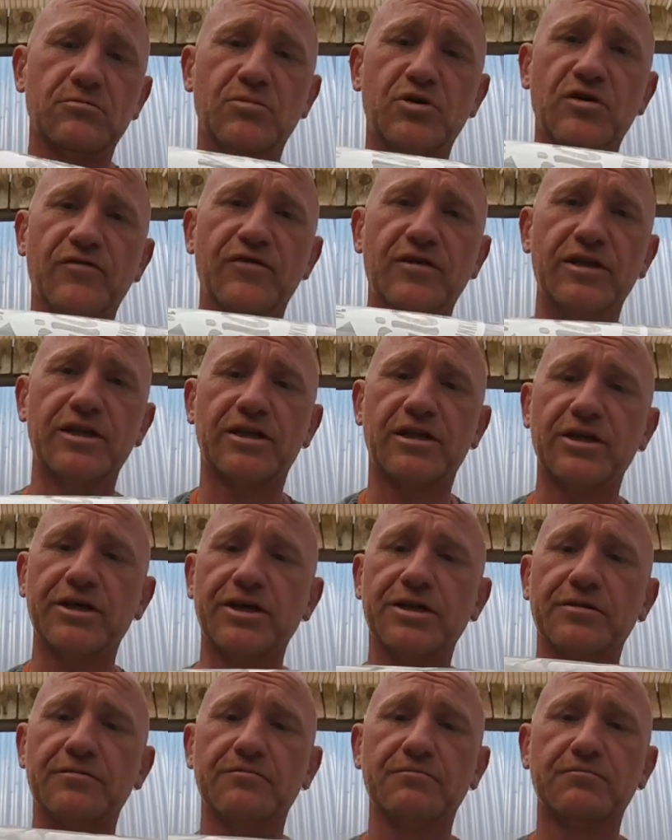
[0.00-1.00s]
Perfectly
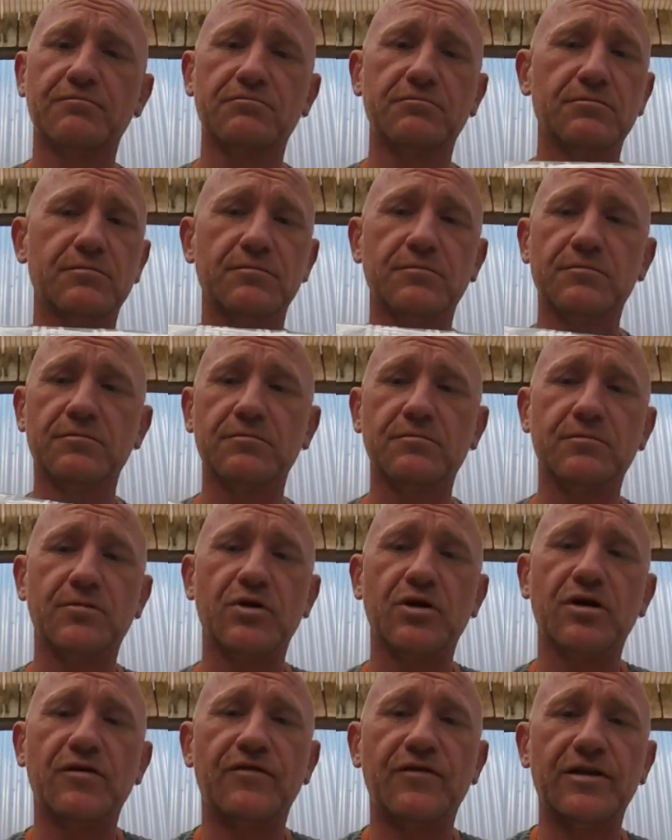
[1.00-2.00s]
clean.
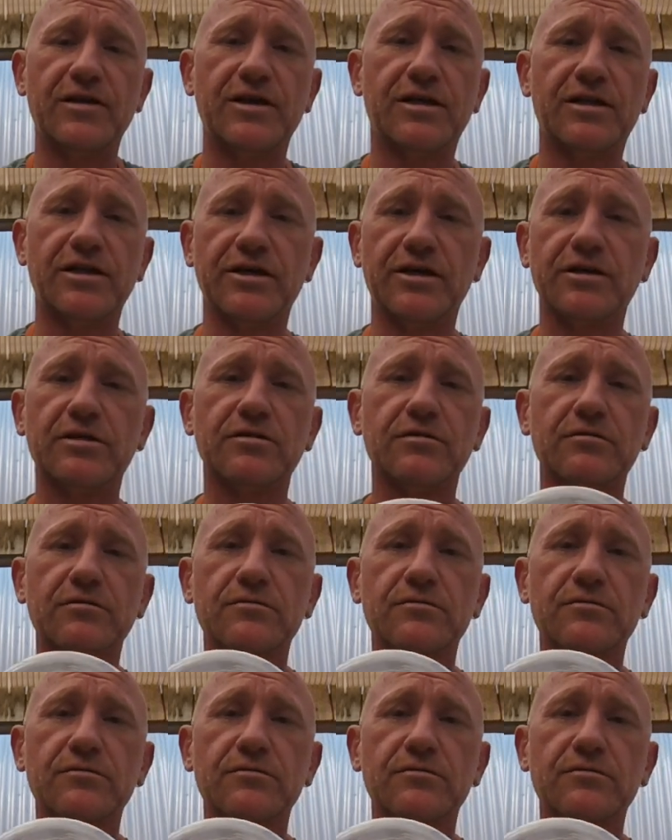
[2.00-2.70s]
Perfectly clean.